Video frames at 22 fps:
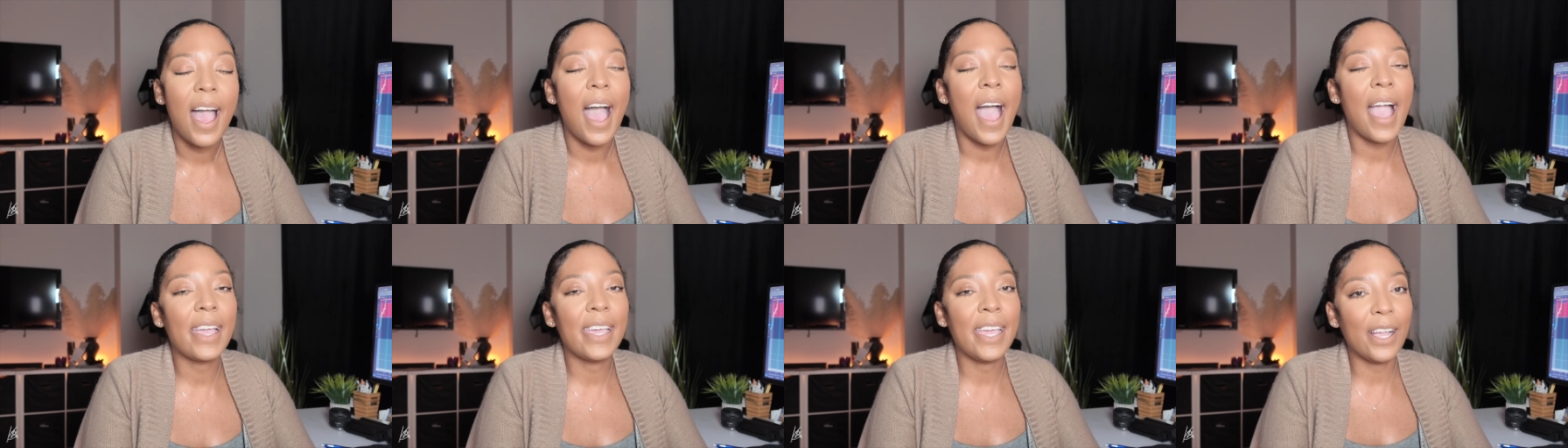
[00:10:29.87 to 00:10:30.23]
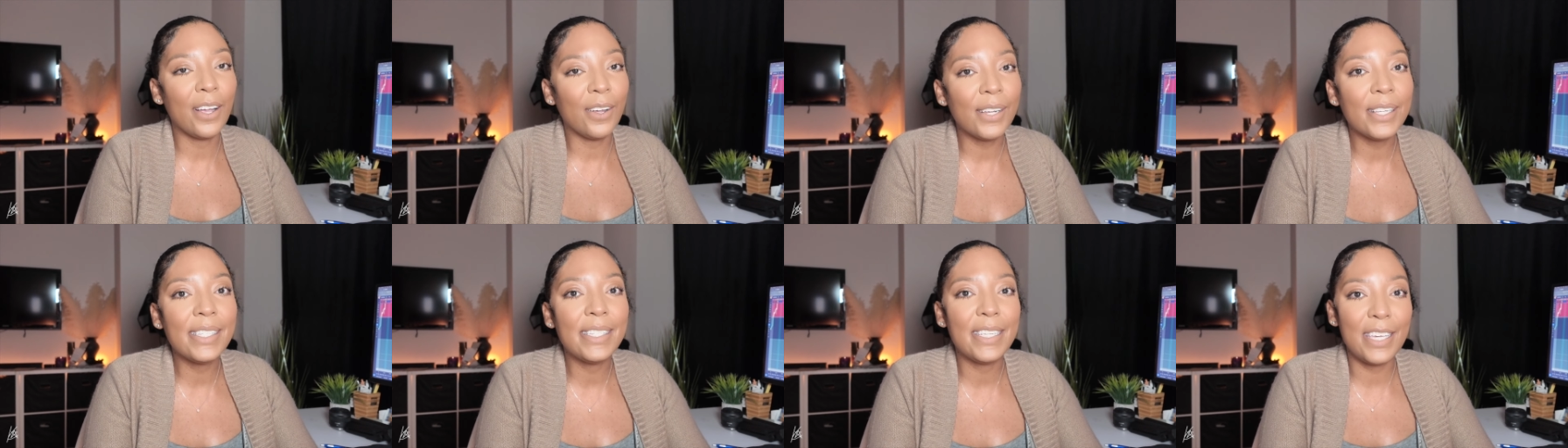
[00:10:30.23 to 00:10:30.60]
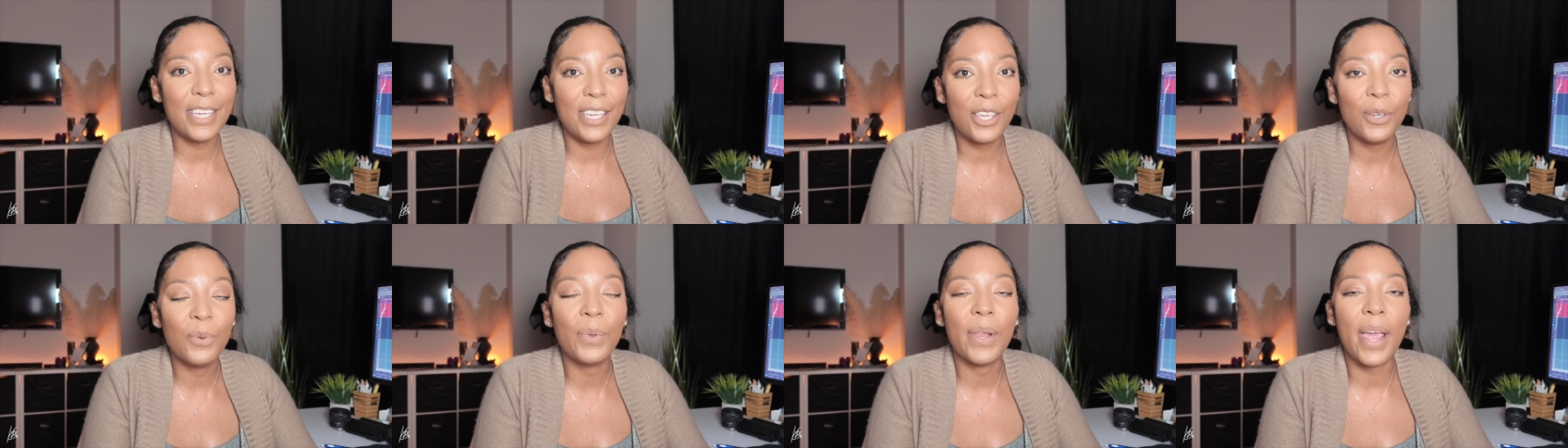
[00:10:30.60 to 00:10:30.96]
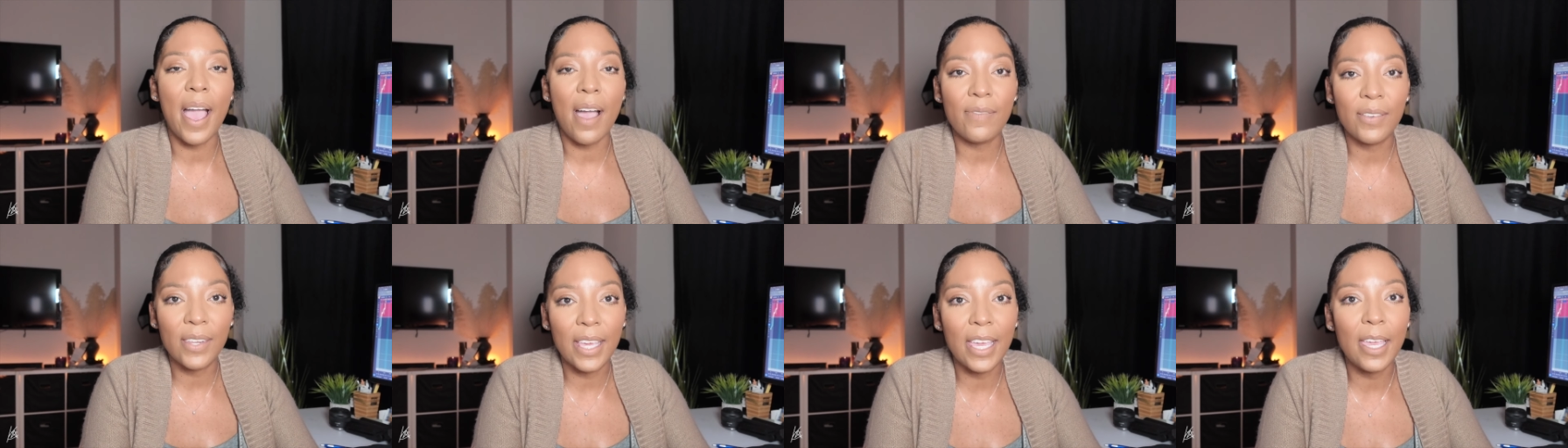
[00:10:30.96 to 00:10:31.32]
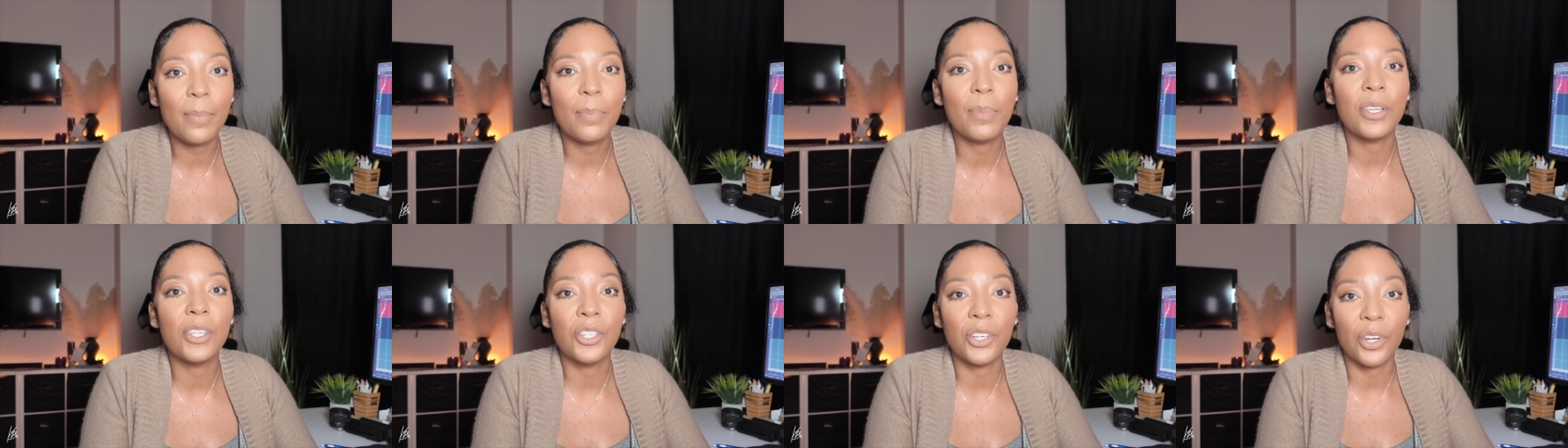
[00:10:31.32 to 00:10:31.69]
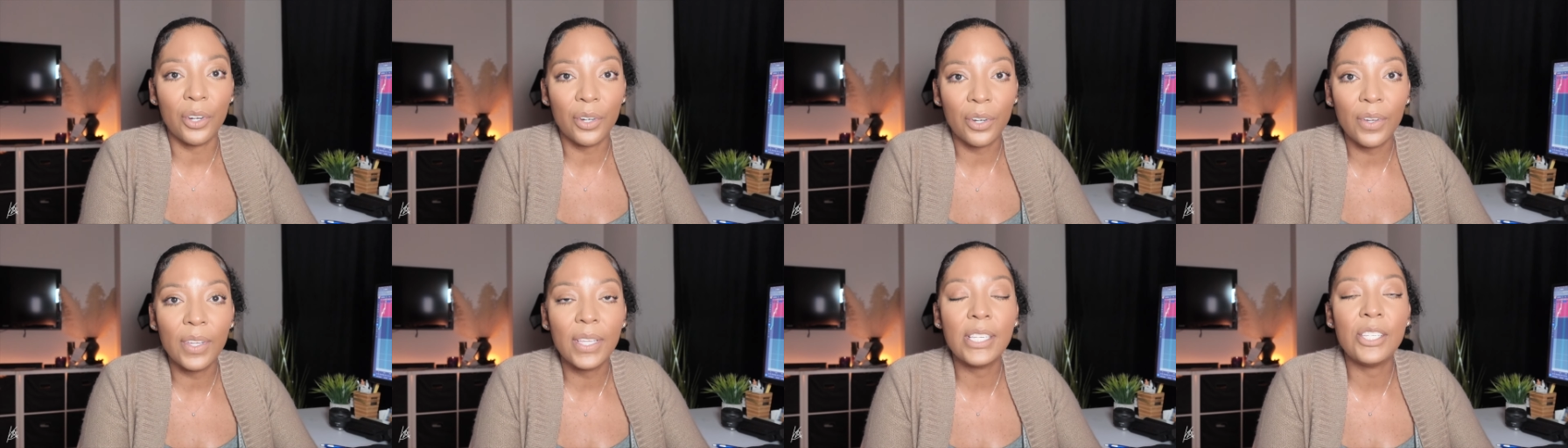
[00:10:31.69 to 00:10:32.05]
I guarantee you would have to keep a
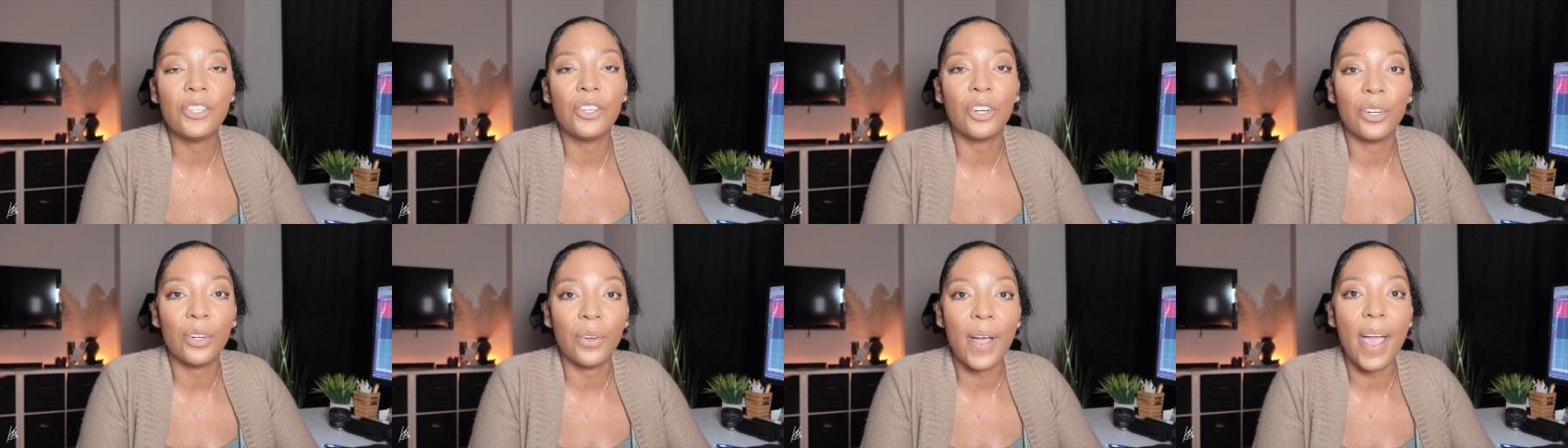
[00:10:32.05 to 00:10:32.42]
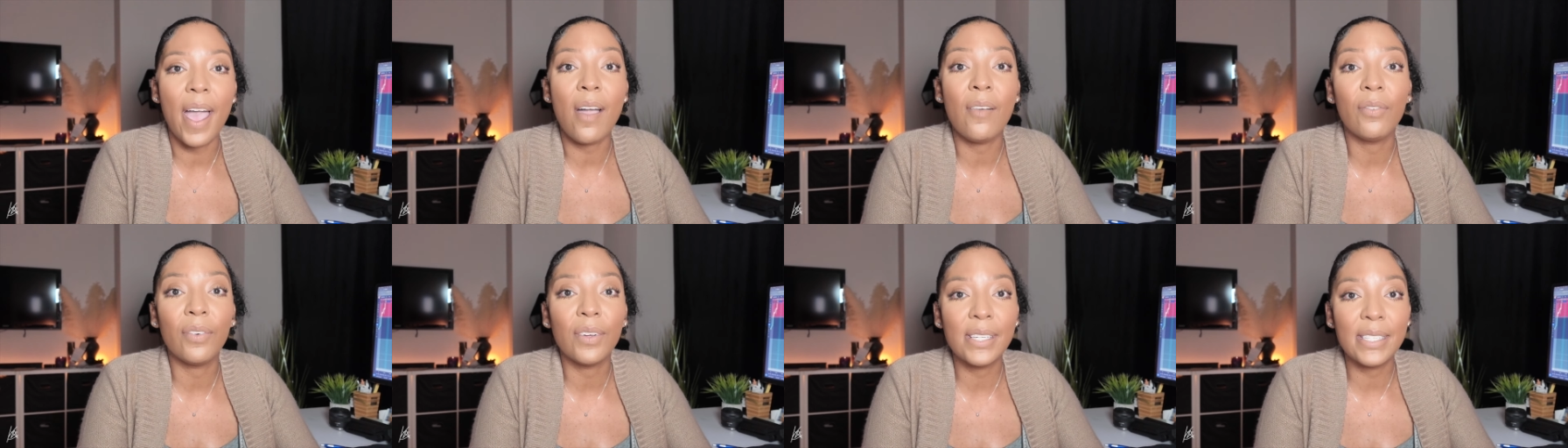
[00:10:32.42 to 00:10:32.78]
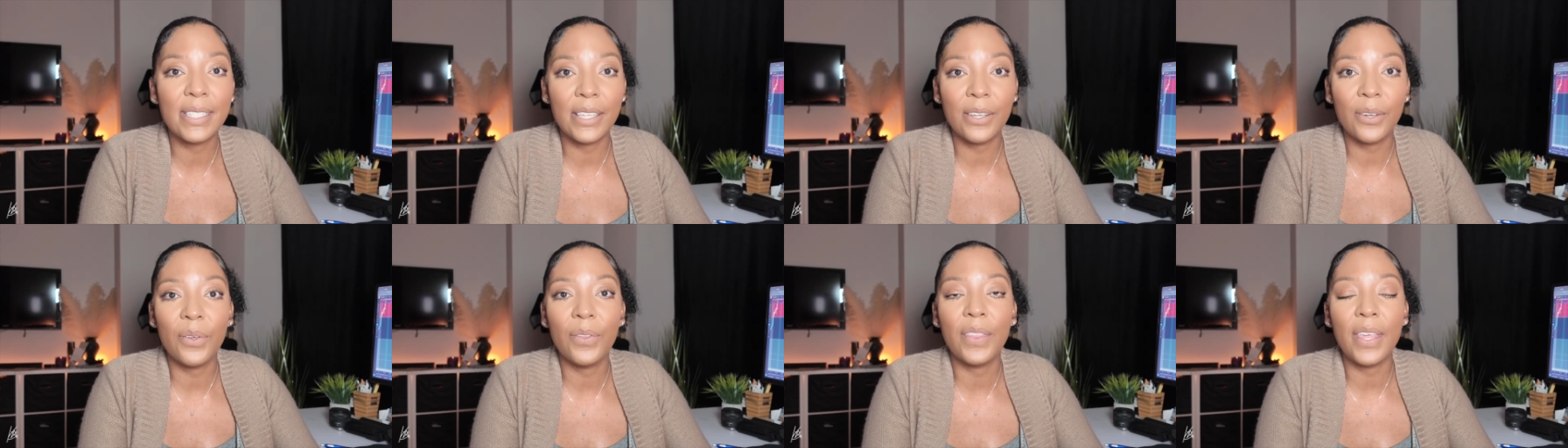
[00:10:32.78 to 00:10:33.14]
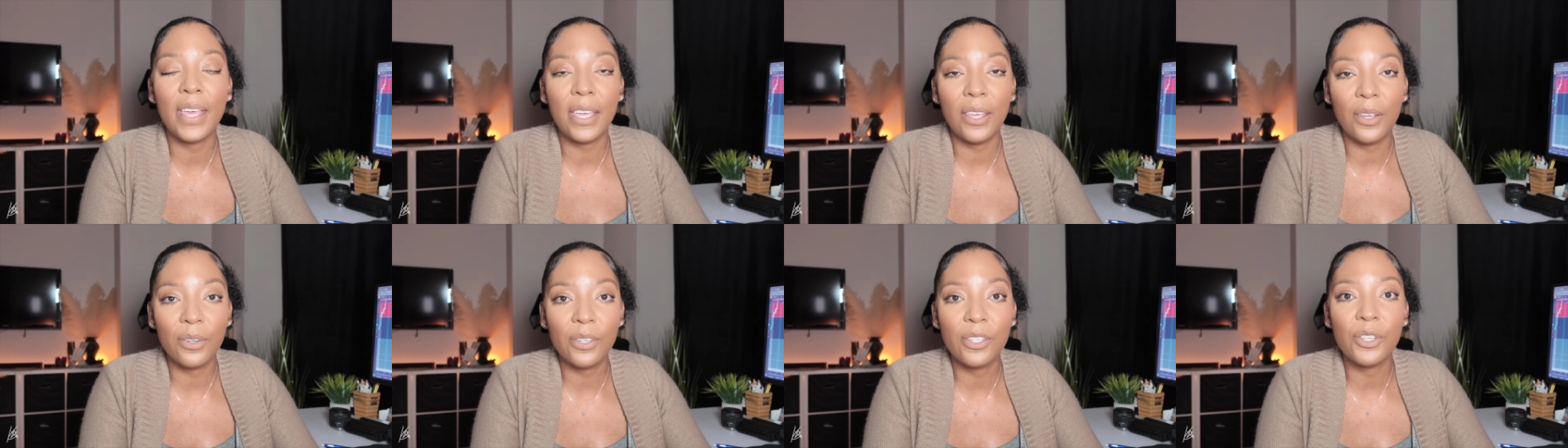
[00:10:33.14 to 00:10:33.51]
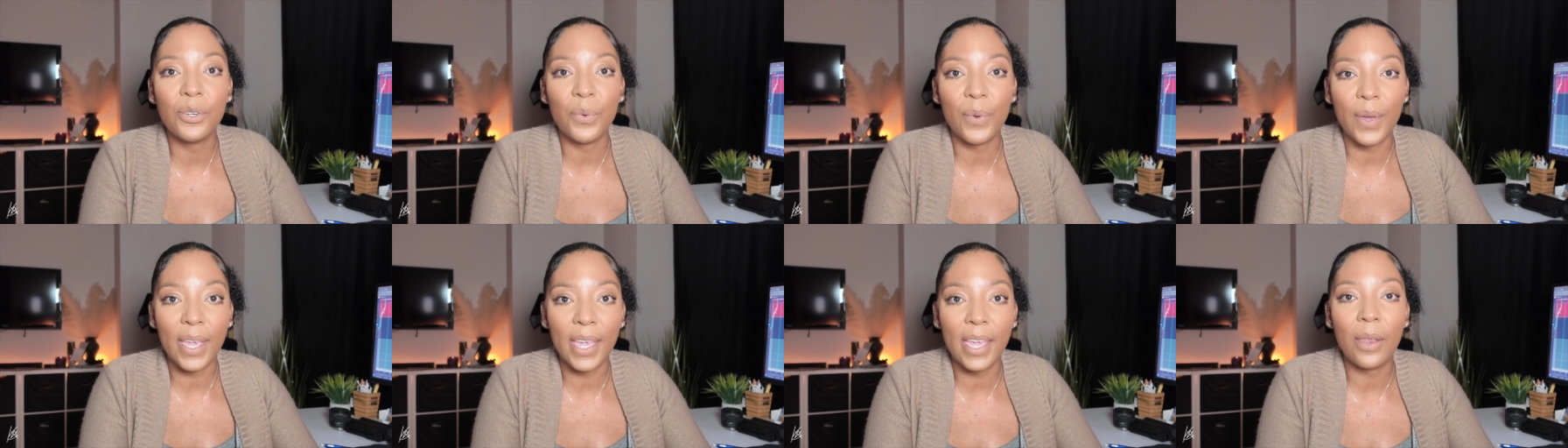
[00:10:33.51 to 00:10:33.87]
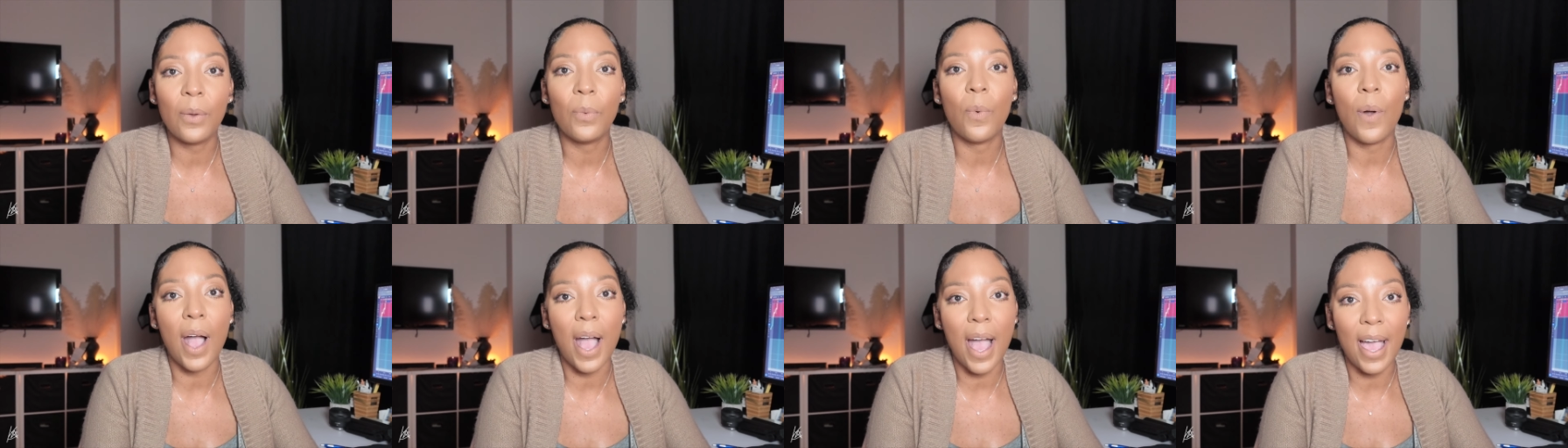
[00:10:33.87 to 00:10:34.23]
journal and journal every single thing you're doing
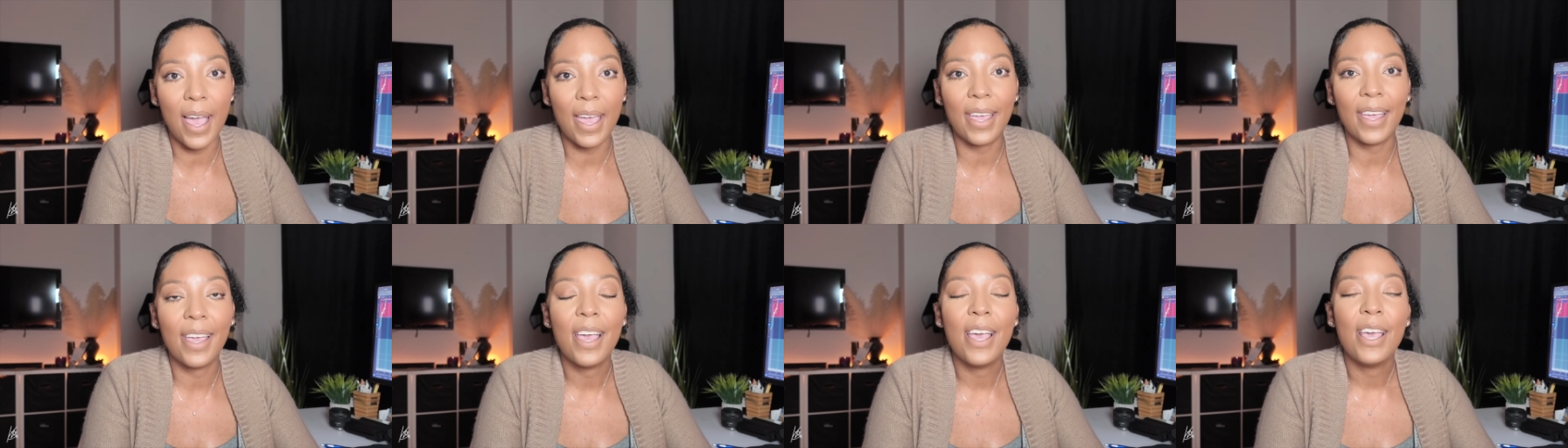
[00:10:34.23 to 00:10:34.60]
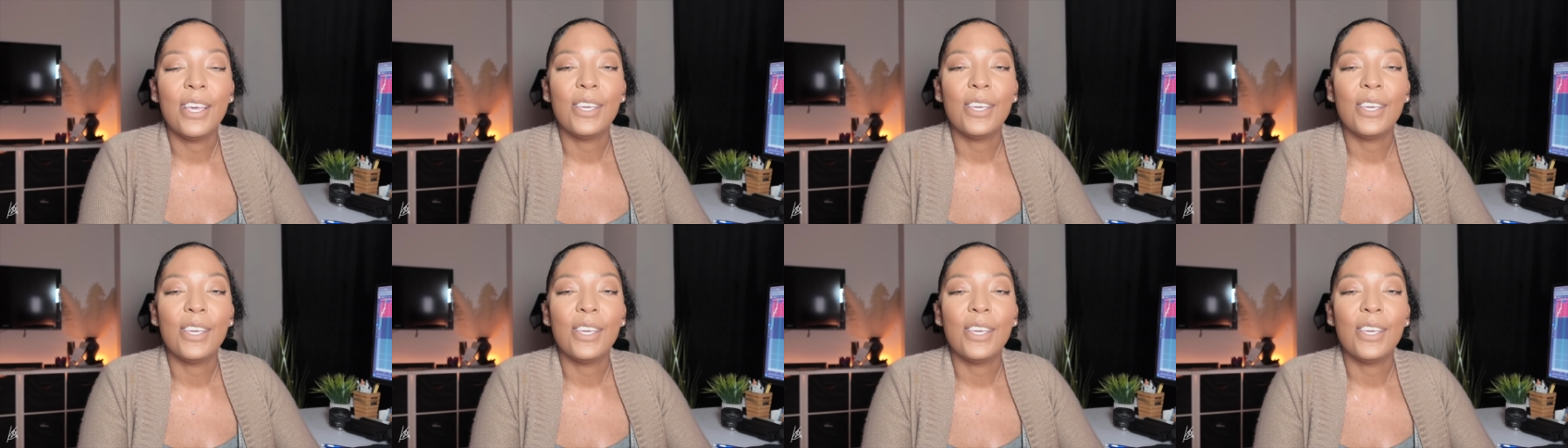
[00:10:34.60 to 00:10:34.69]
and why.